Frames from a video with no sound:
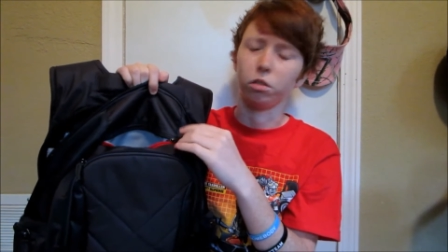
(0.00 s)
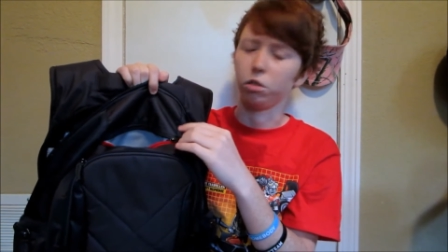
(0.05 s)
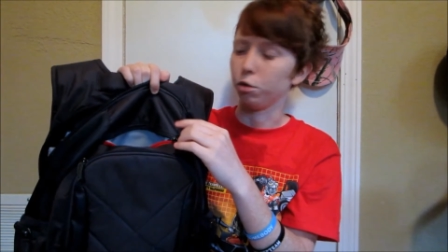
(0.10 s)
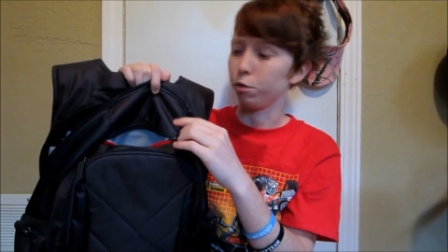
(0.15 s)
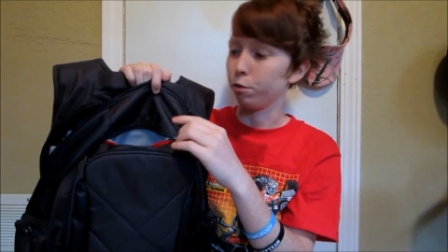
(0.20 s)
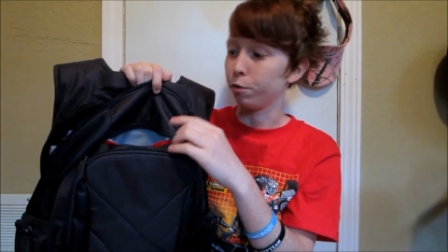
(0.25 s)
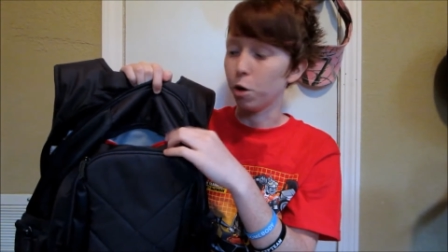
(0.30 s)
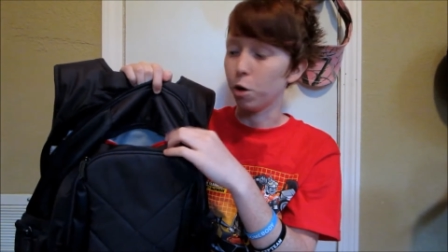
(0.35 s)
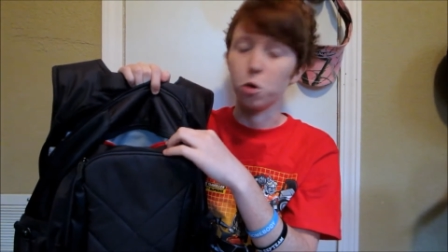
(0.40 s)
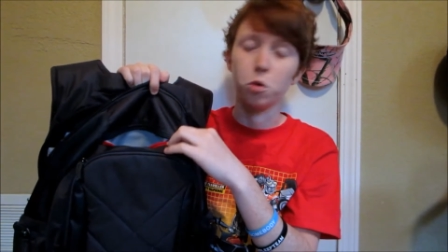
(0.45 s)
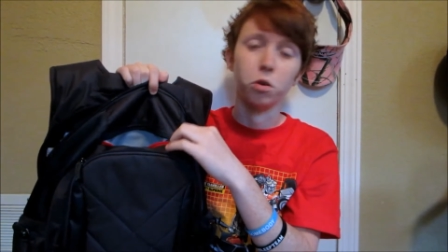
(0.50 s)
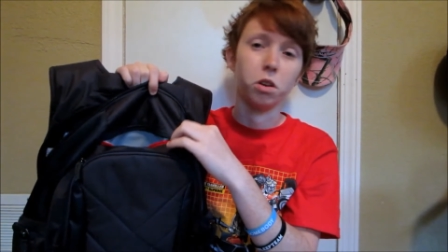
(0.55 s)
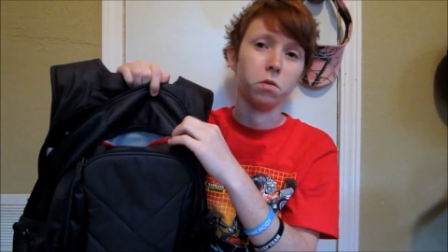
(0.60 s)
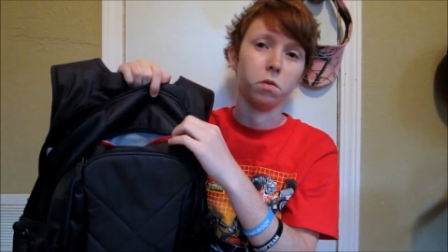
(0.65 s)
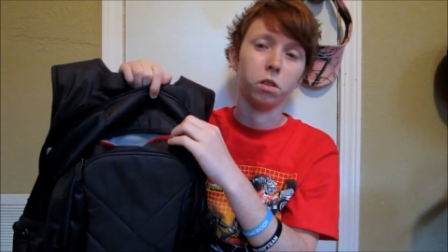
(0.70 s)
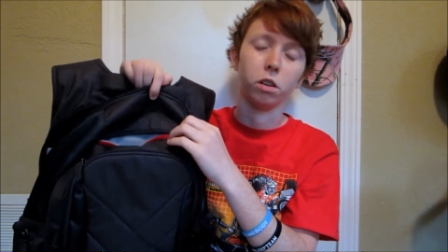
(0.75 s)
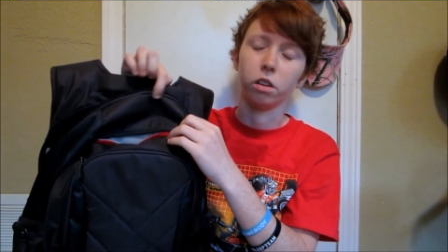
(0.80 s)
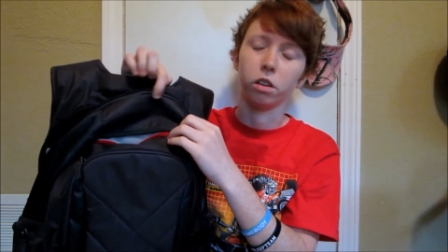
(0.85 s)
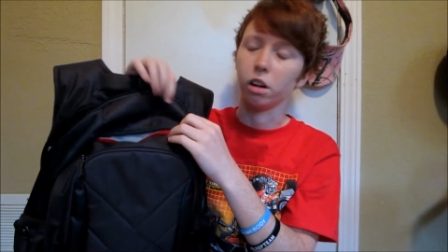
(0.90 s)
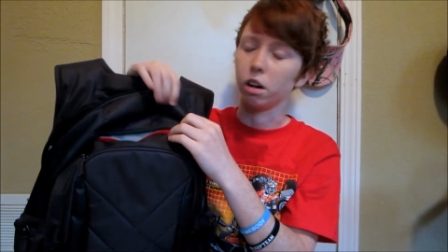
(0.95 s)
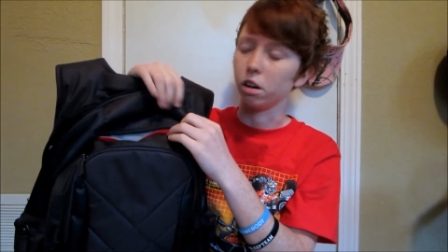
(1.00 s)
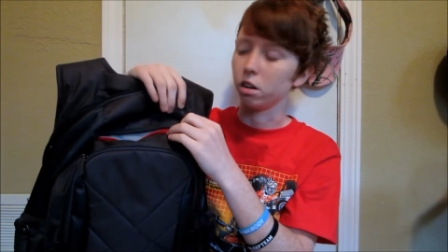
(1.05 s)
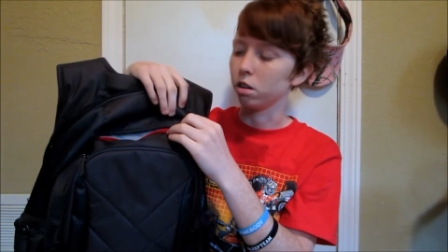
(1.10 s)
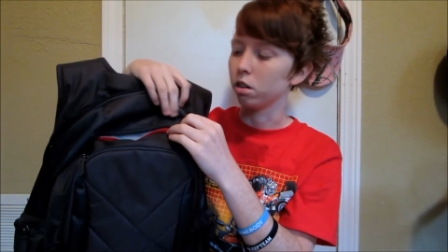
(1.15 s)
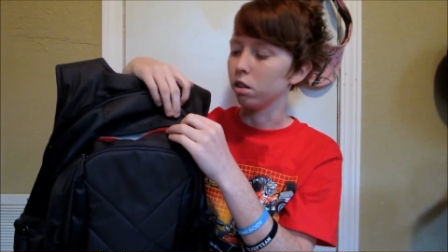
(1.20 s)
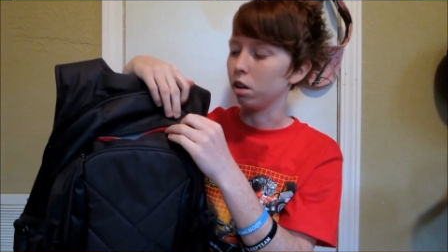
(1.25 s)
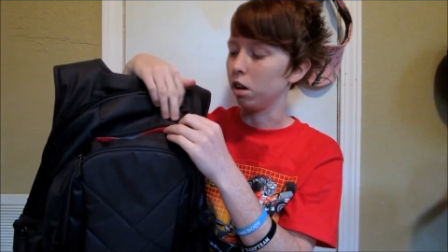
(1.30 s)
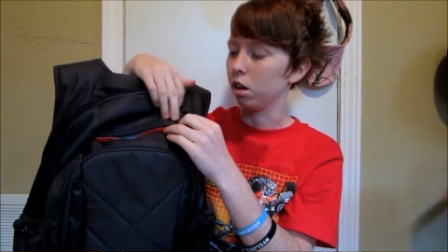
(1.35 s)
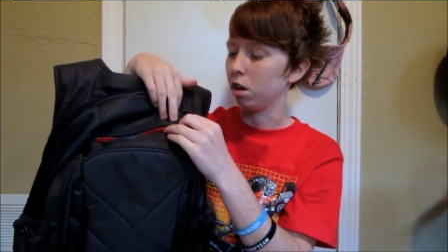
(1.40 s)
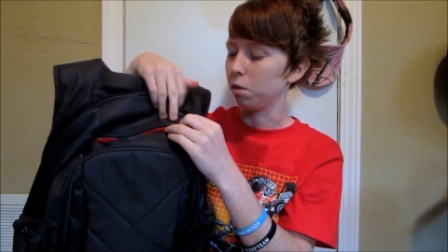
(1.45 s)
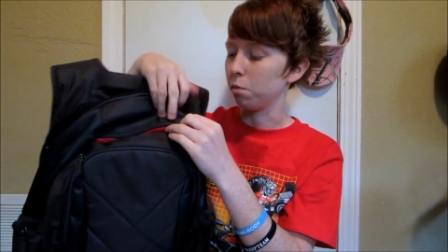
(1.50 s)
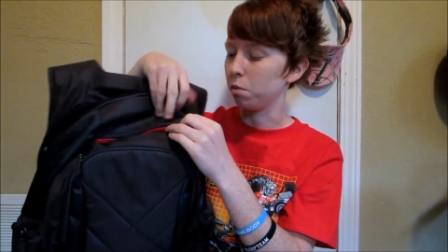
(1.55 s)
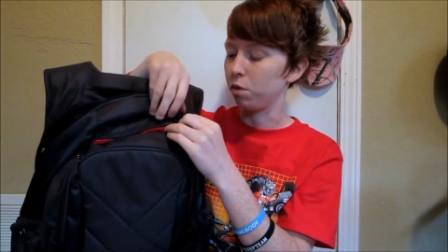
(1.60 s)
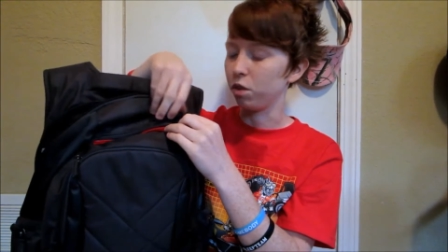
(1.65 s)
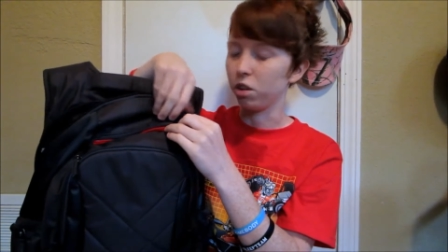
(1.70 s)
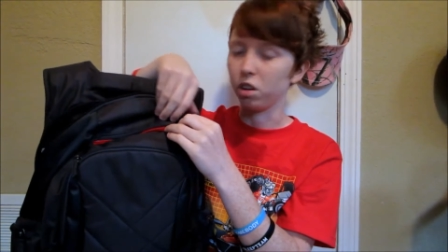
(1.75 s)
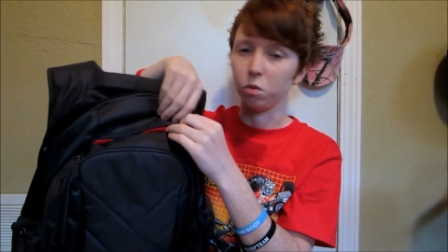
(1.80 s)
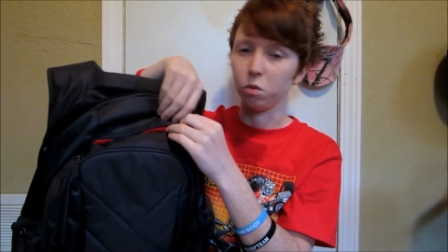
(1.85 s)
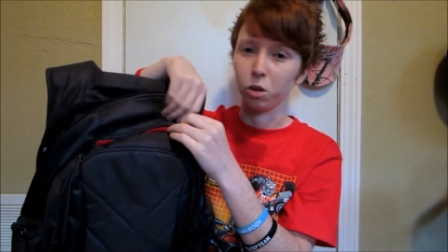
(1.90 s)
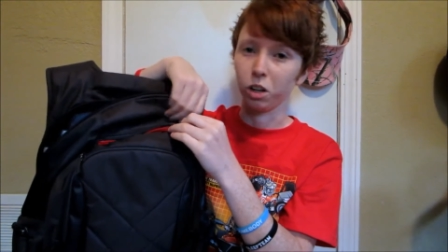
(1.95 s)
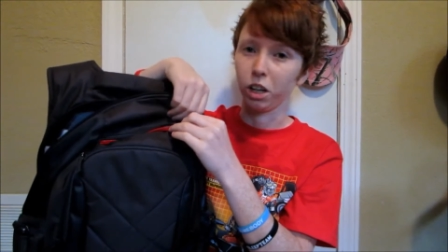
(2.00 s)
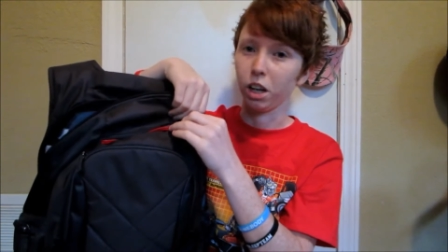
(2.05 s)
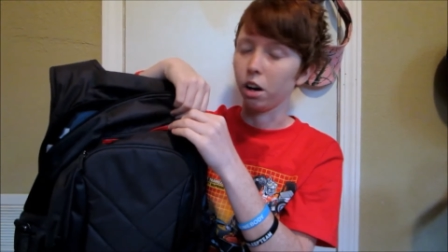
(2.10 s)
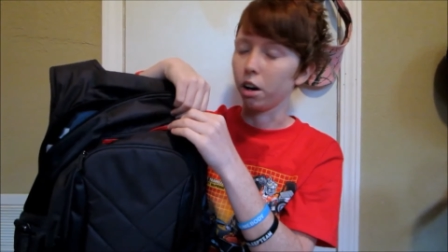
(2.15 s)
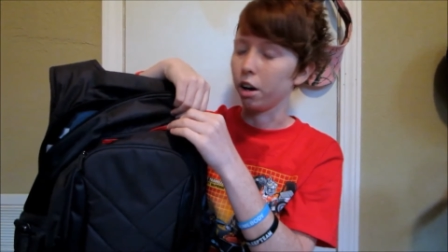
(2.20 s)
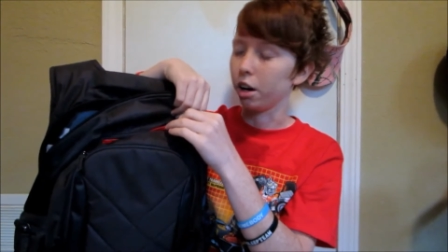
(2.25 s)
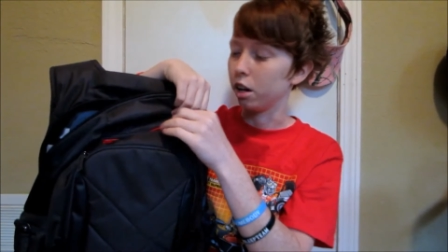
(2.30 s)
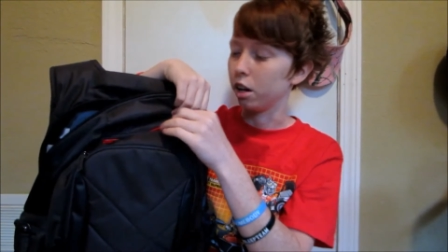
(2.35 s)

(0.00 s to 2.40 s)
your phone even in there, if you didn't want to carry